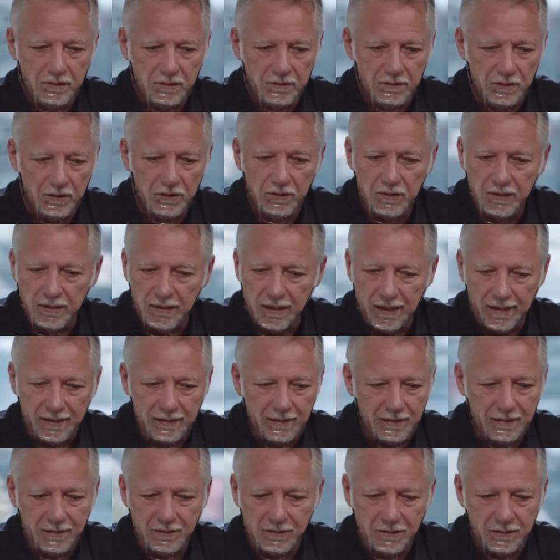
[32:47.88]
early
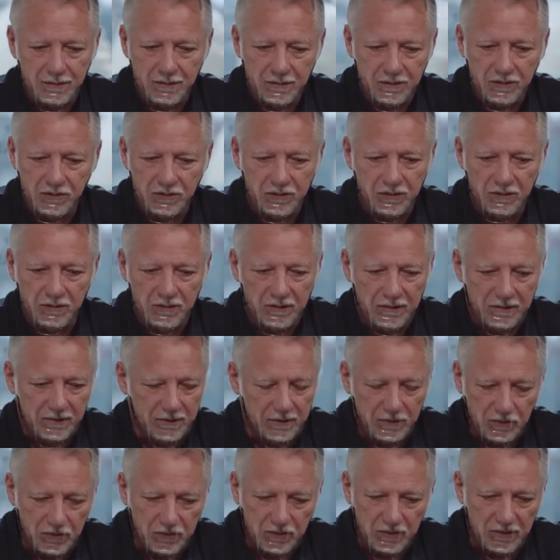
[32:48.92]
90s, and they're still as
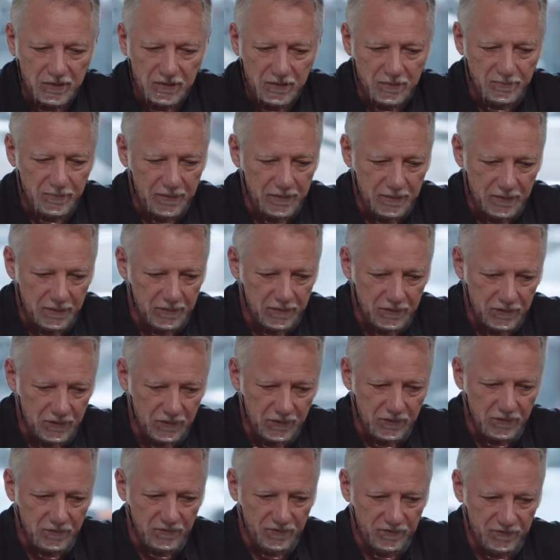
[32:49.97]
interesting to me. They're
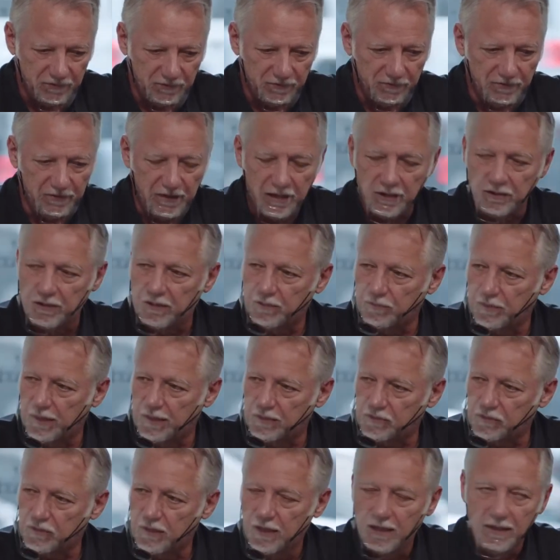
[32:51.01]
just very
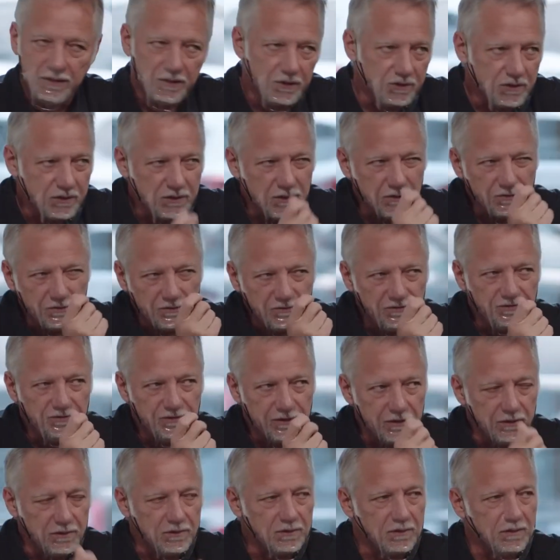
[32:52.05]
rich. There's a different
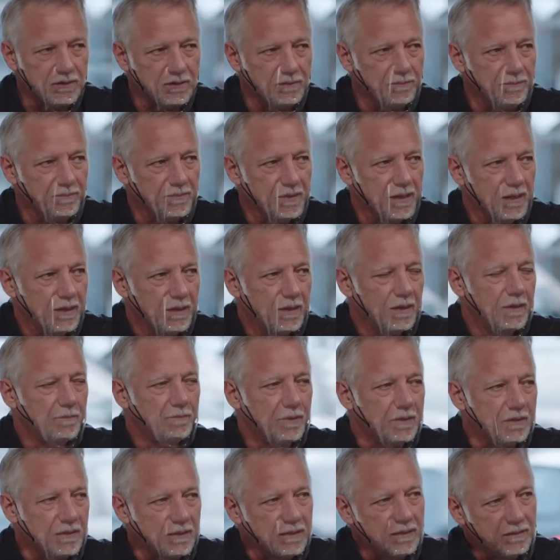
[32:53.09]
feel to them,
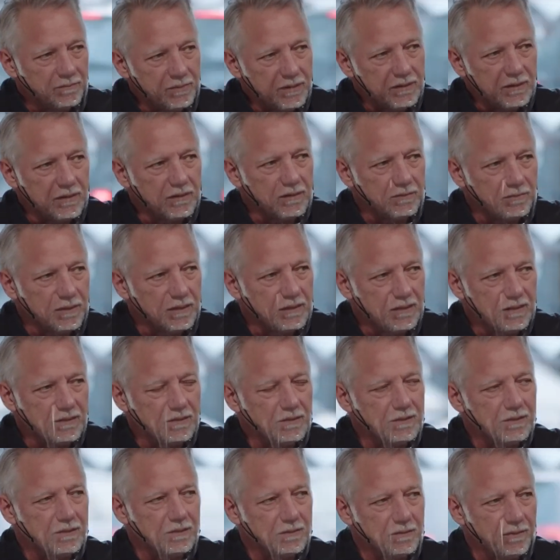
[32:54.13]
but
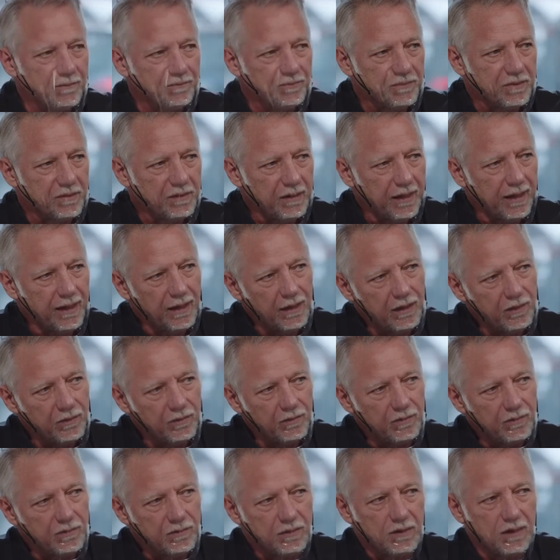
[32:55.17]
this is
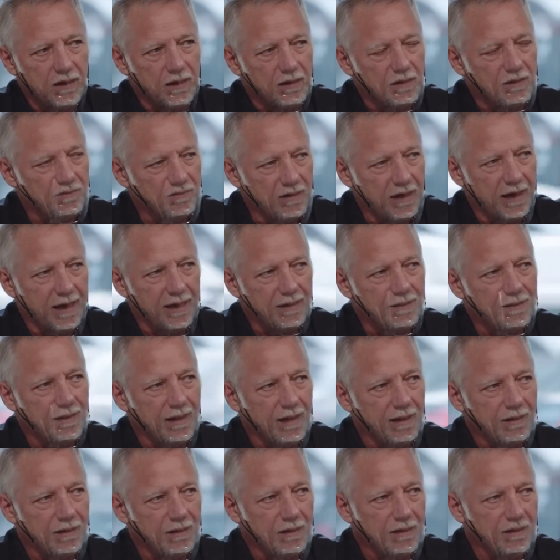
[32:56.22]
now kind of at
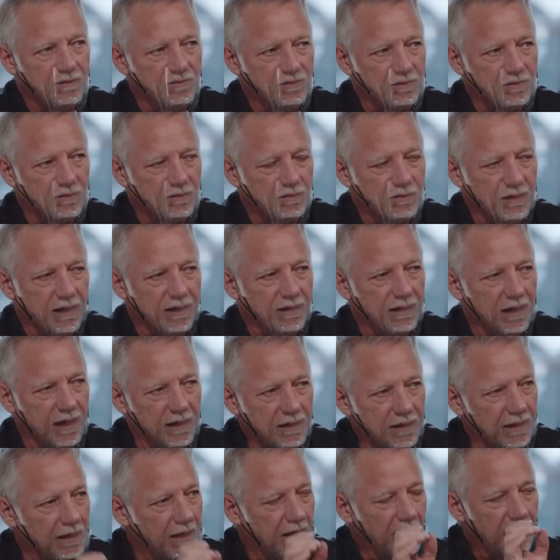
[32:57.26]
that level.
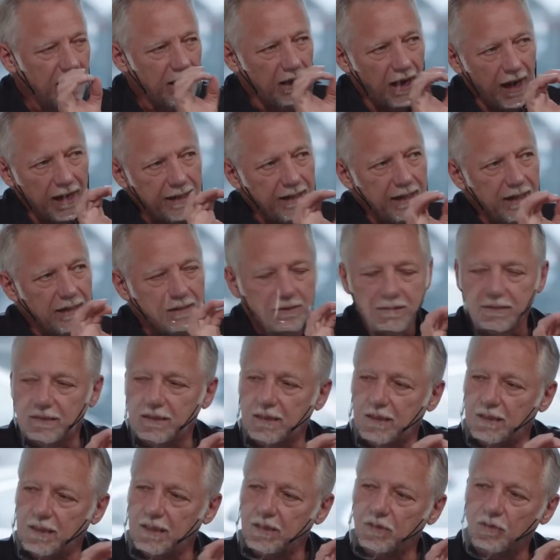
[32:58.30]
I can't
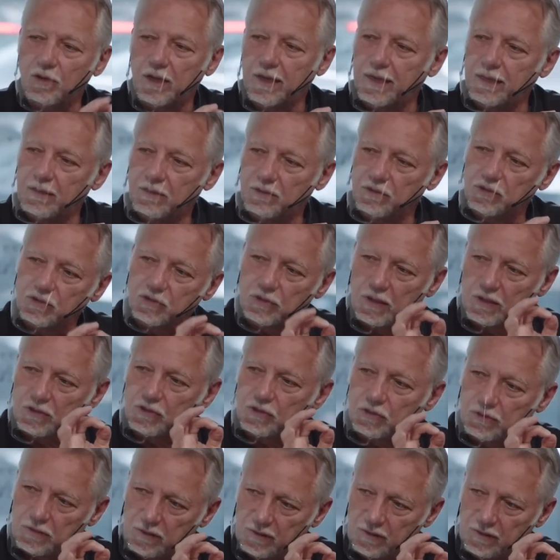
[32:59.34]
see any grain or structure